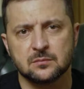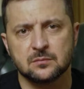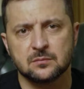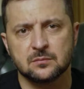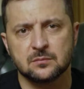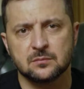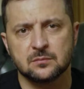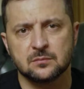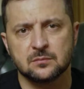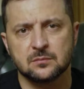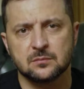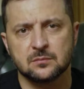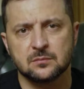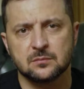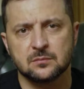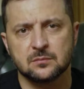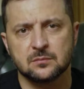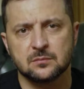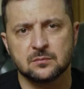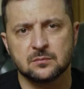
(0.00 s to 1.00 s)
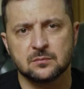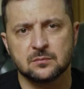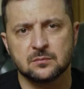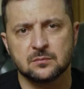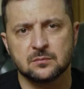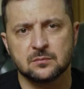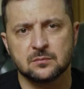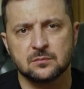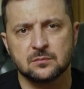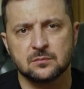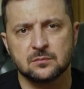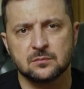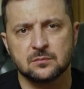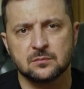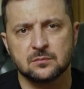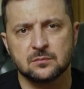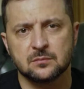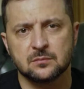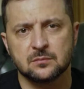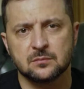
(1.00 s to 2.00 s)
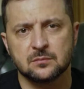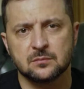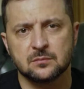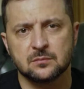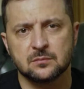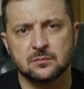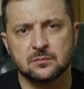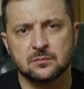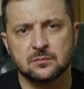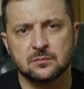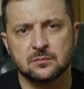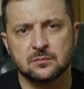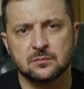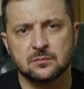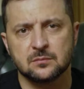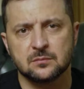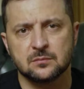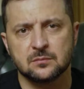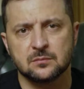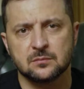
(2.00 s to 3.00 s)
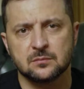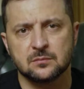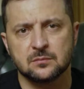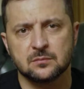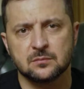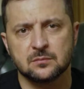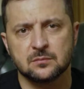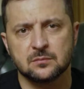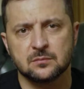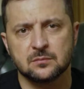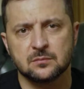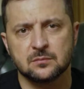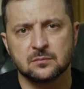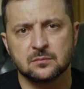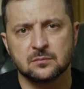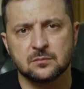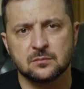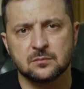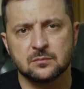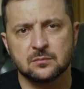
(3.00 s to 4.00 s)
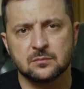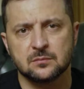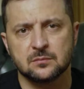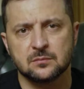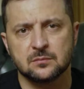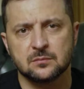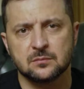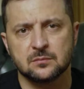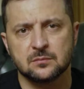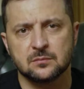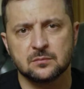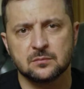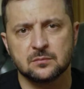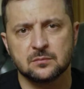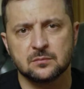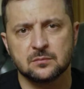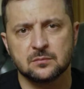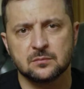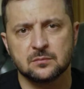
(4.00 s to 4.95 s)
This is a still picture; no speech is visible.